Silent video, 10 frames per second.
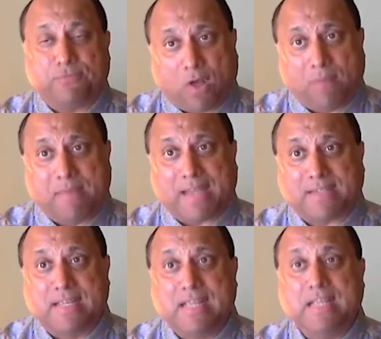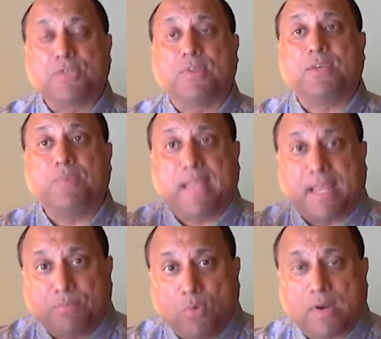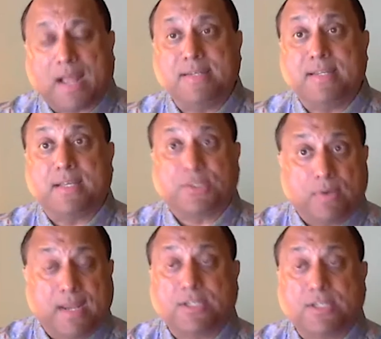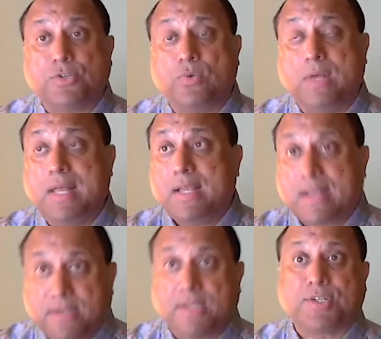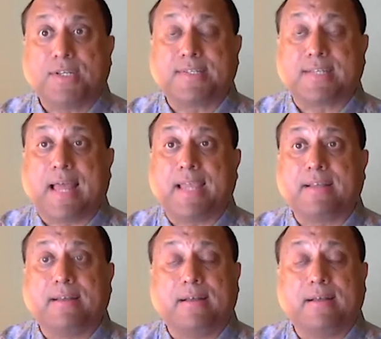format so that we get more ideas related to conditions like